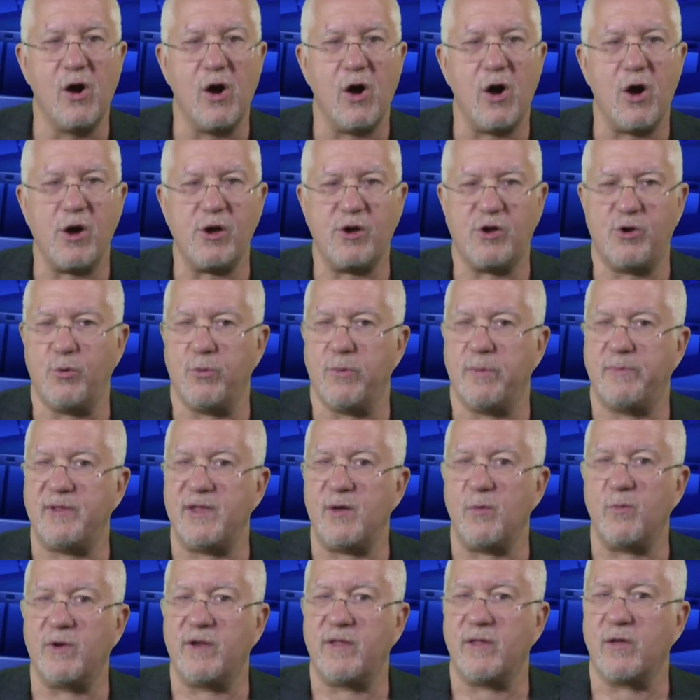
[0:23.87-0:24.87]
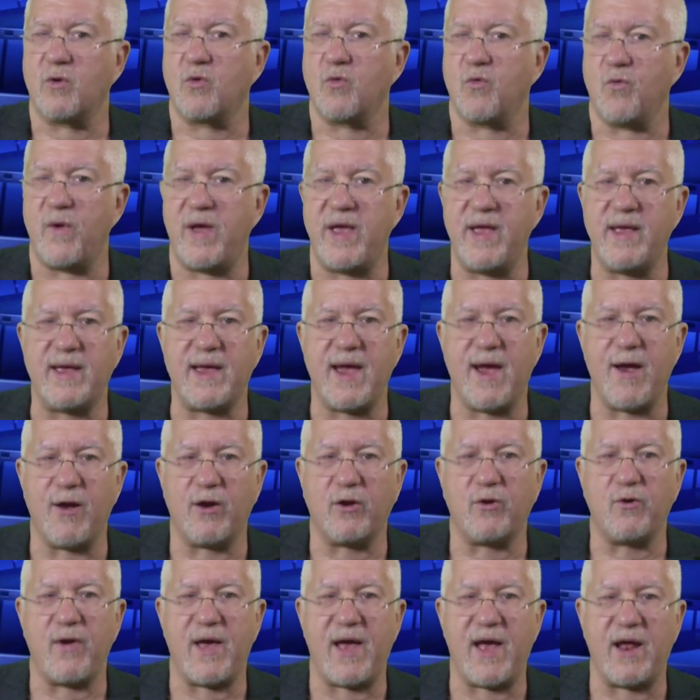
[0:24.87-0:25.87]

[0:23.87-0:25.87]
arguably one of the great character